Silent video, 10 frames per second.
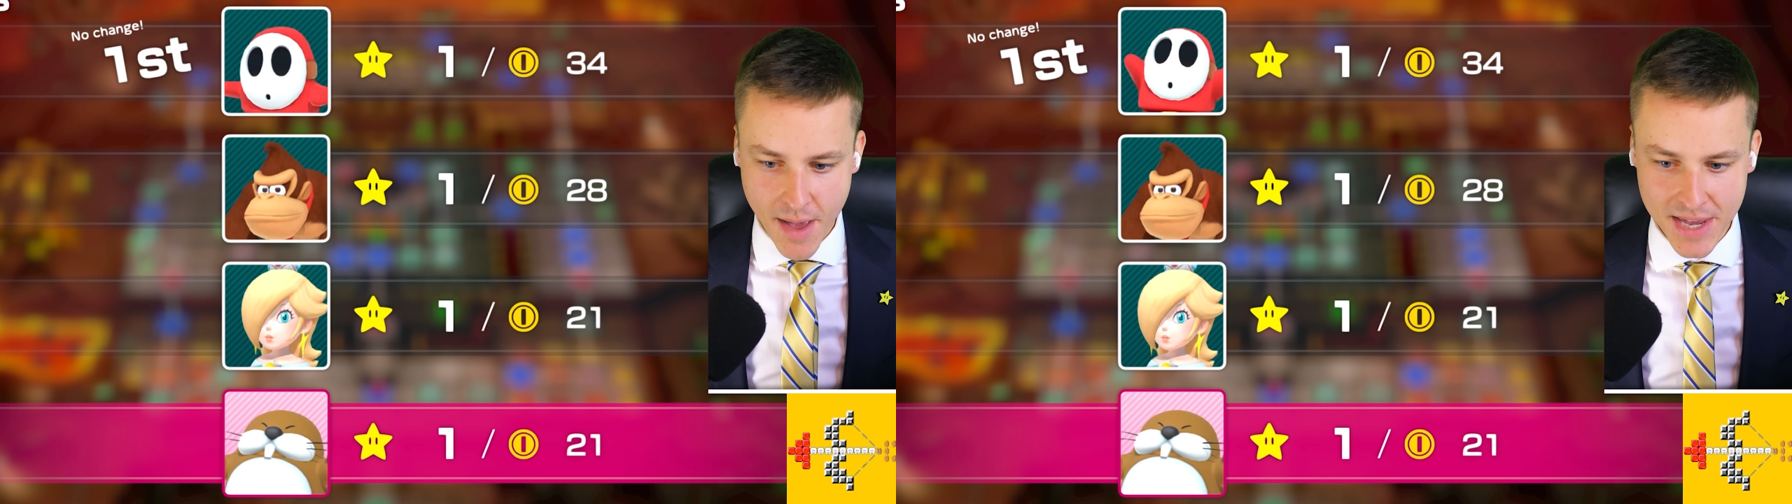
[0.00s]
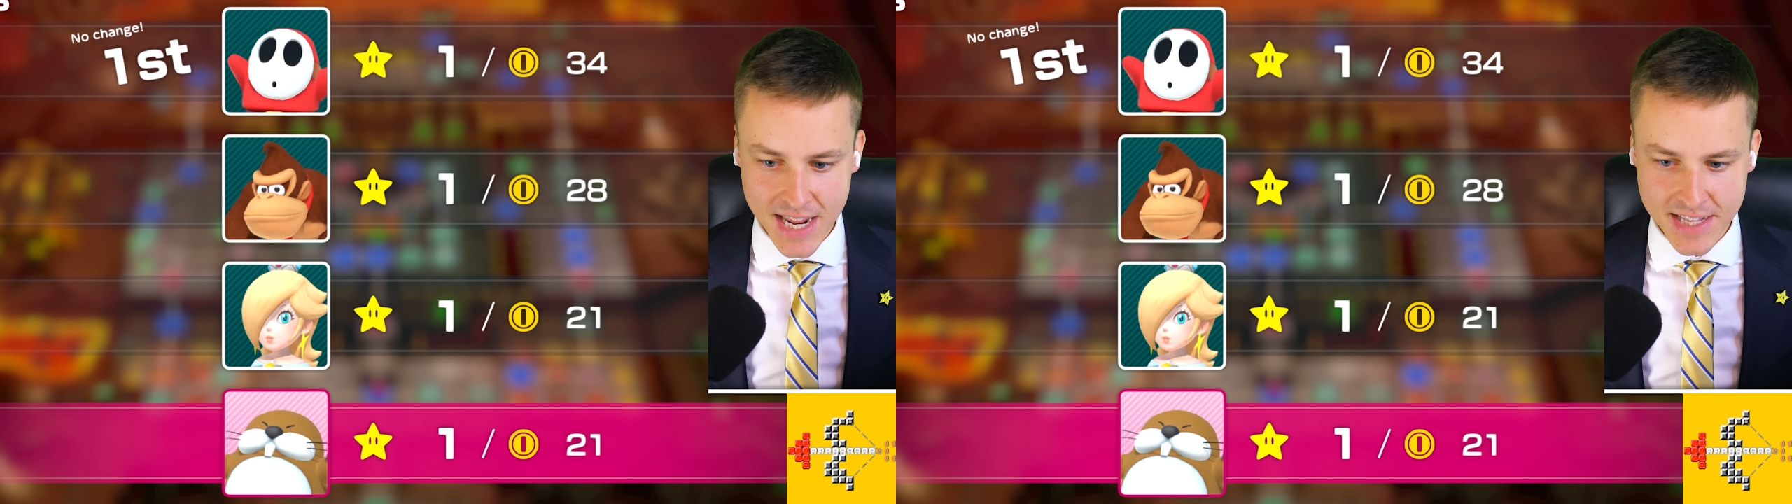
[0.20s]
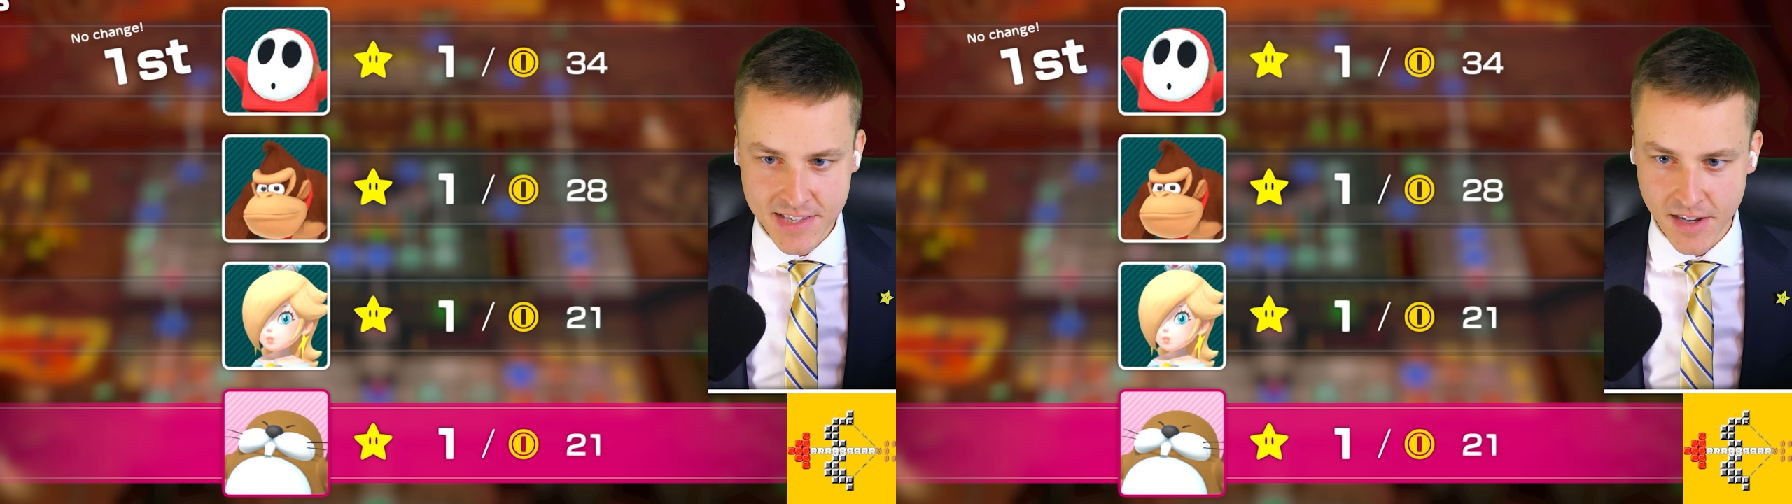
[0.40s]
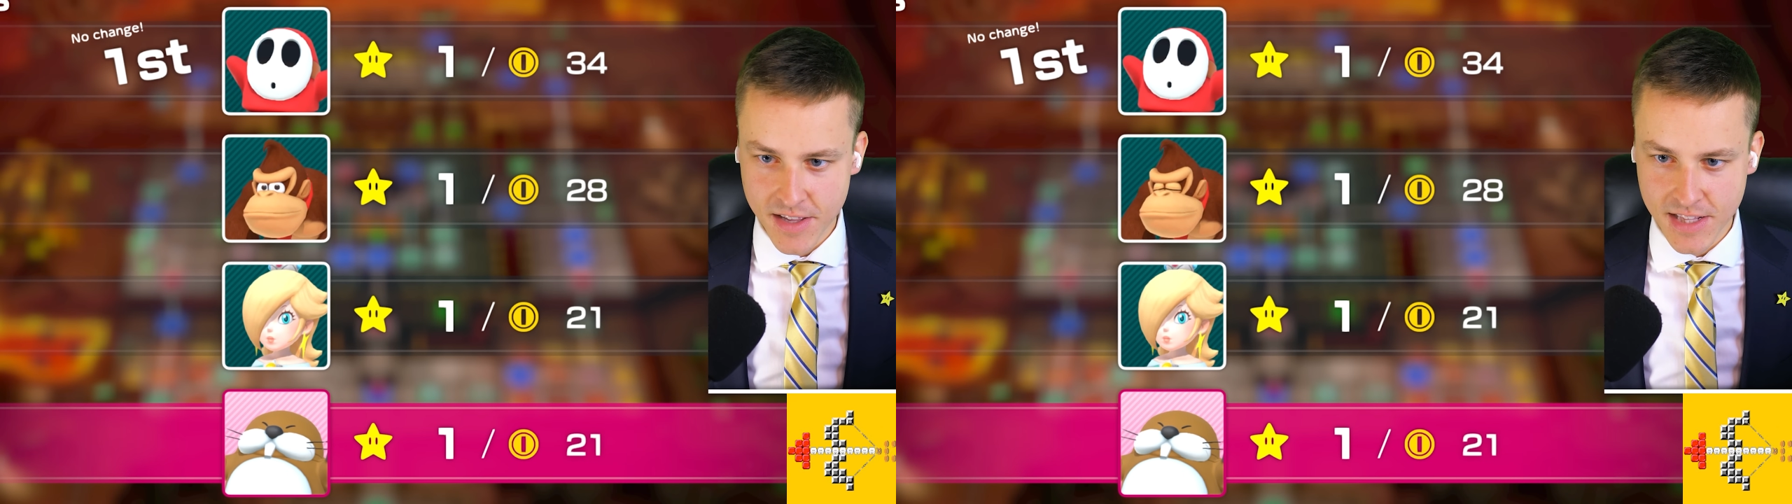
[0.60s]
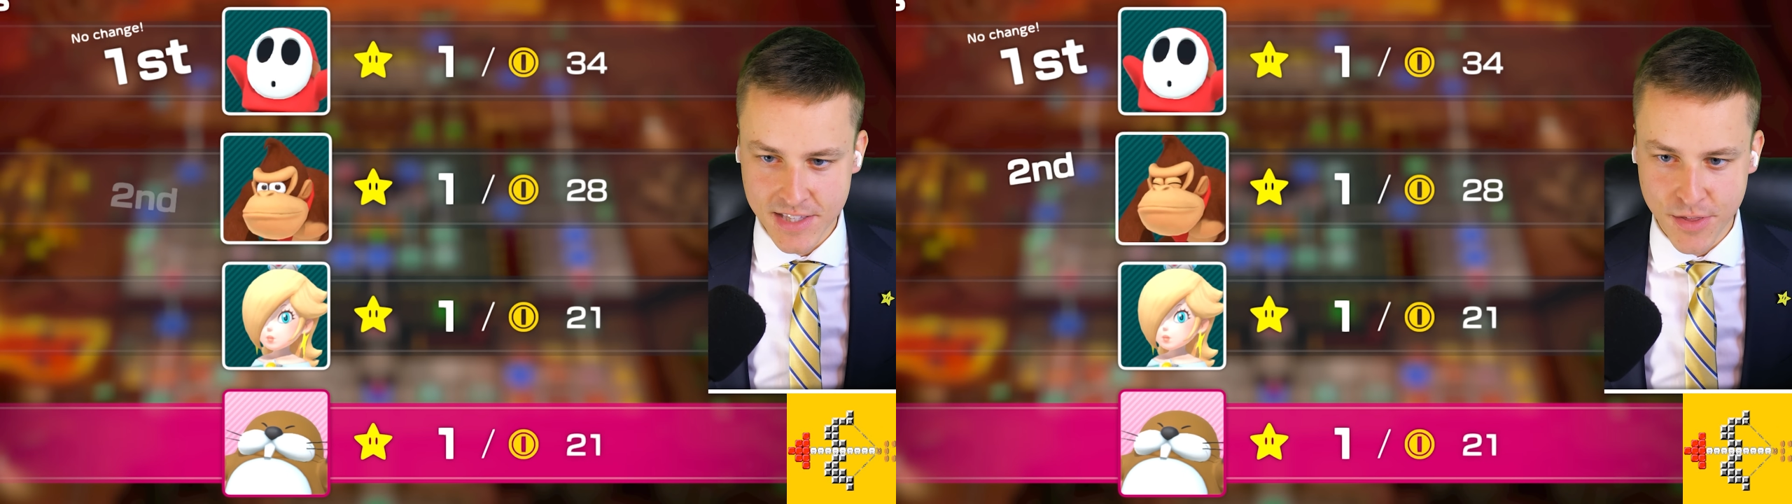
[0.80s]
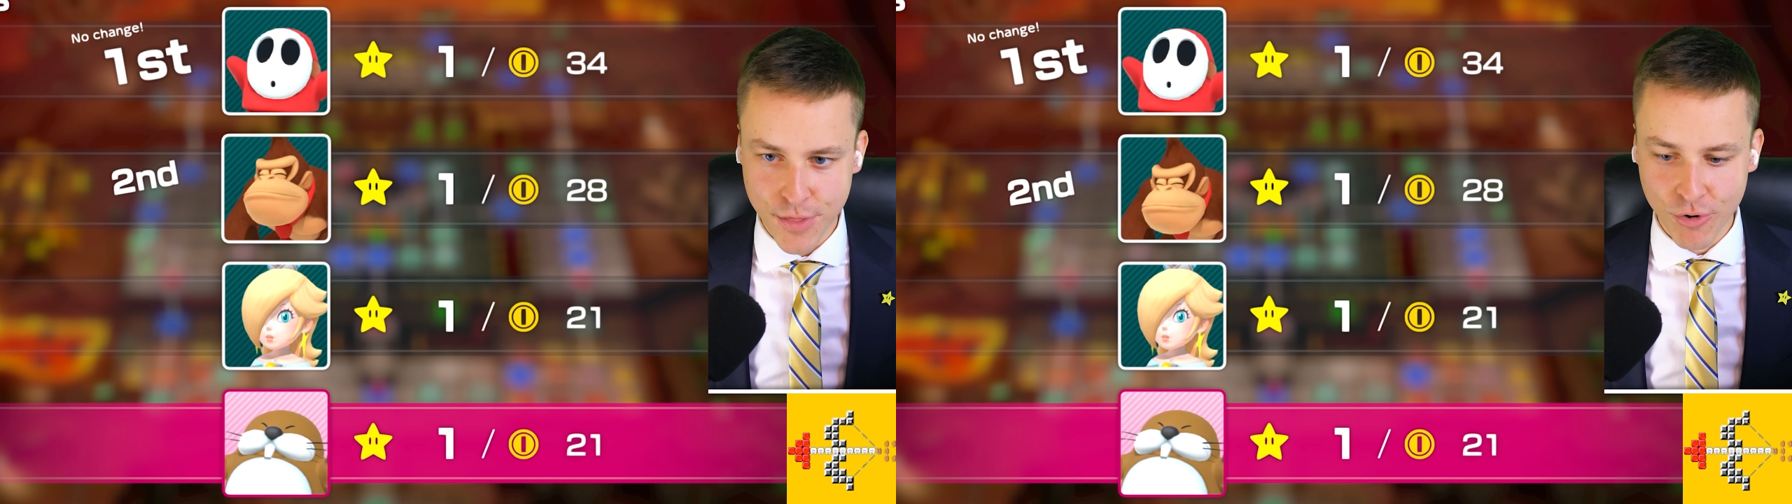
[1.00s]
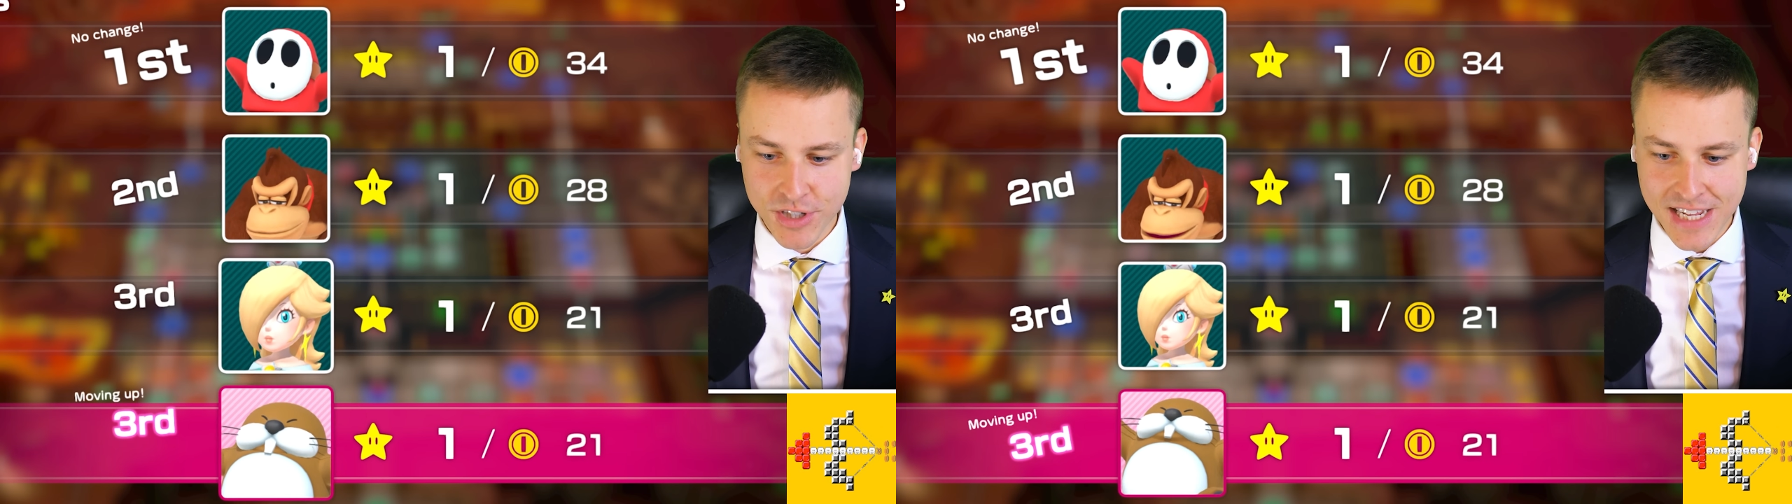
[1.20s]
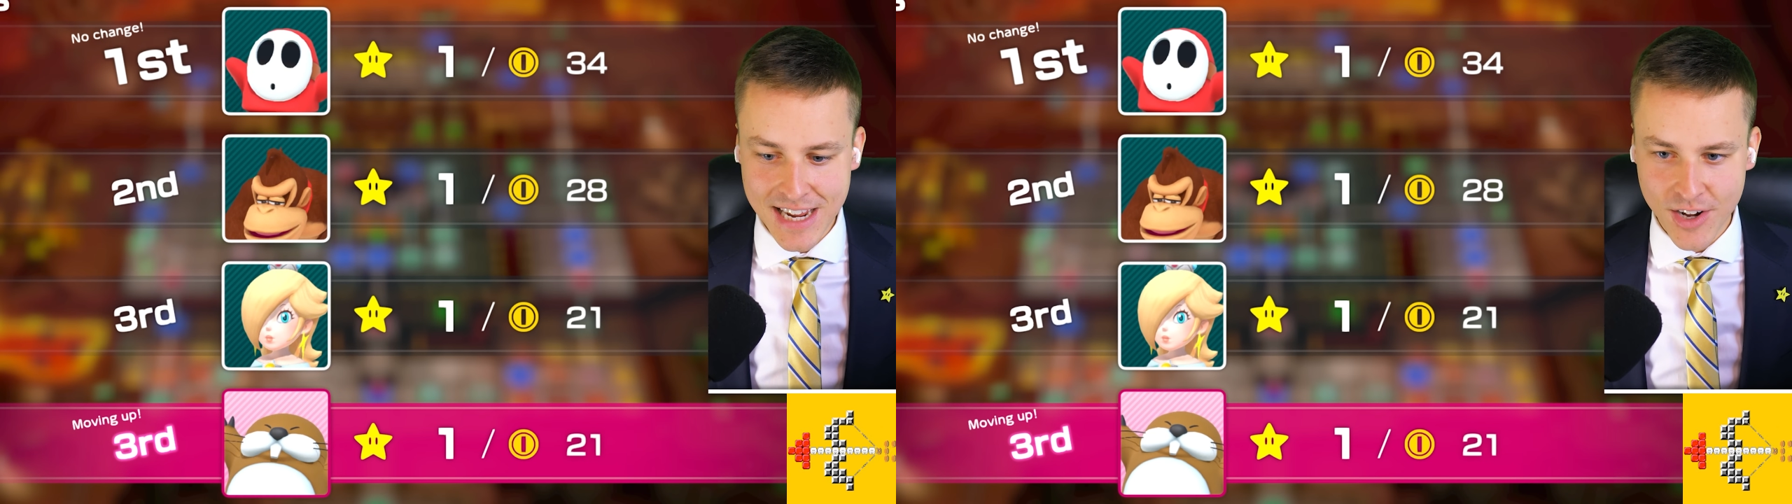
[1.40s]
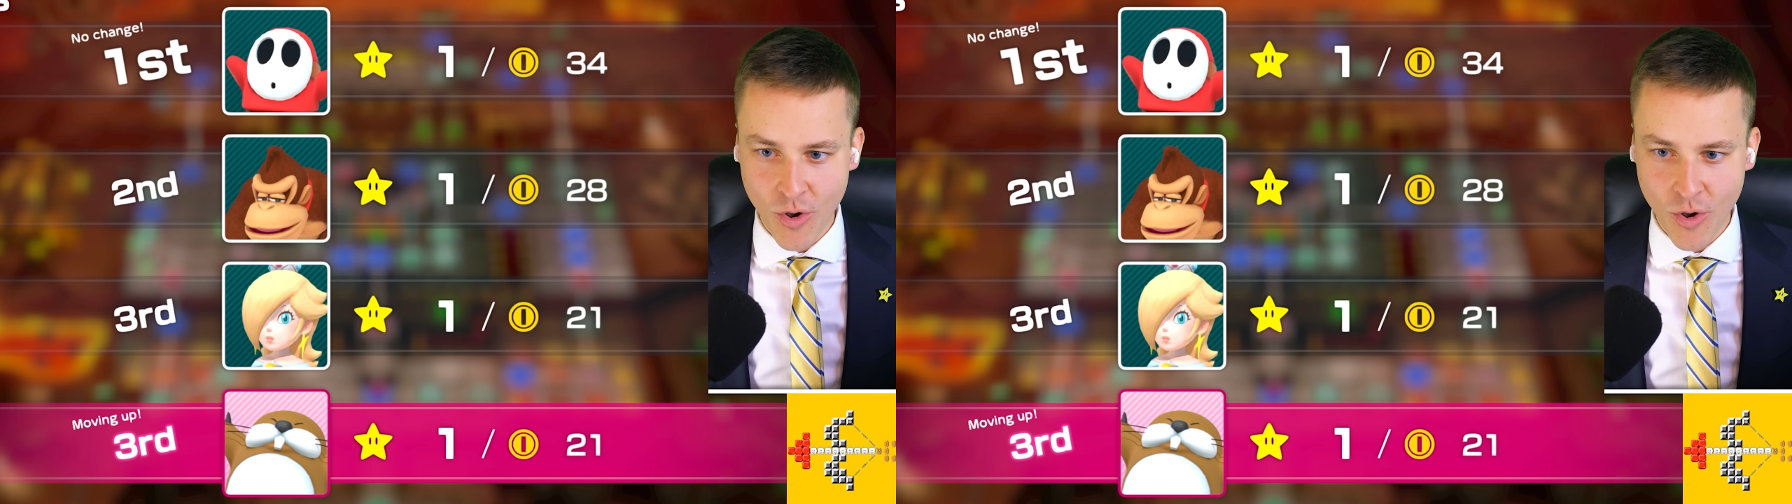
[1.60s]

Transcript: I mean, it's a it's 13